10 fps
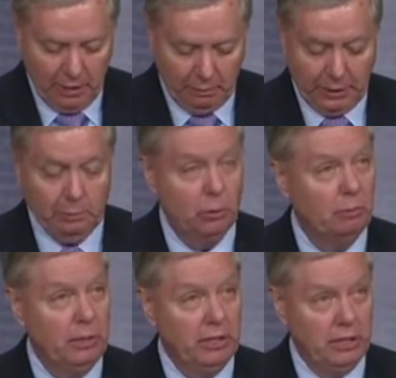people who've
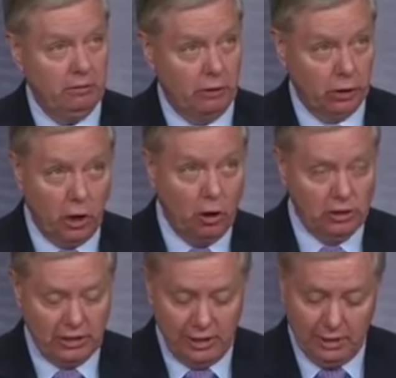been here for a long
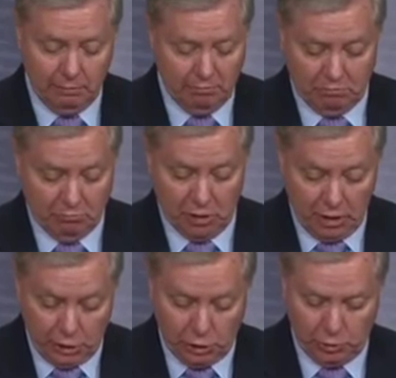time,
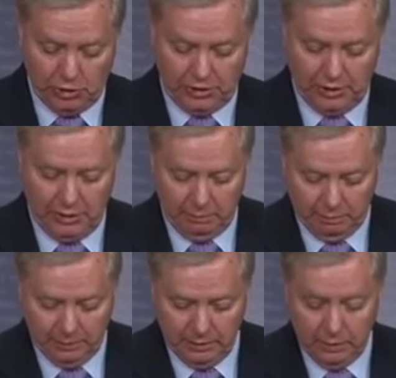not a short time,
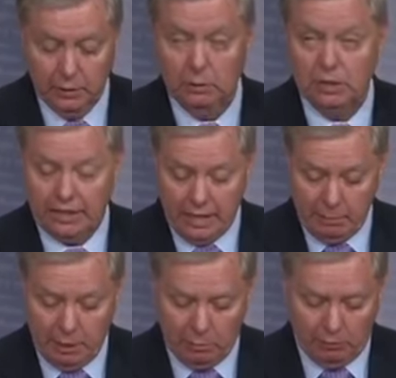came
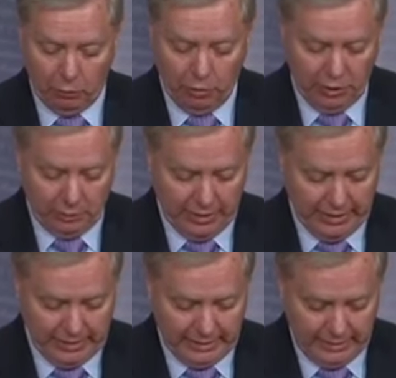here before they were
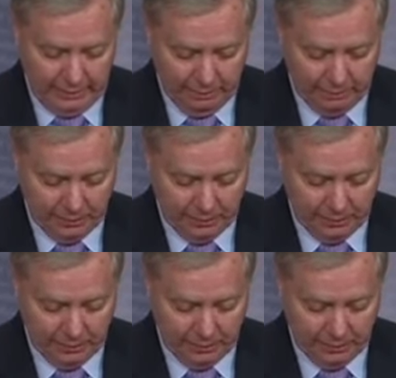eighteen.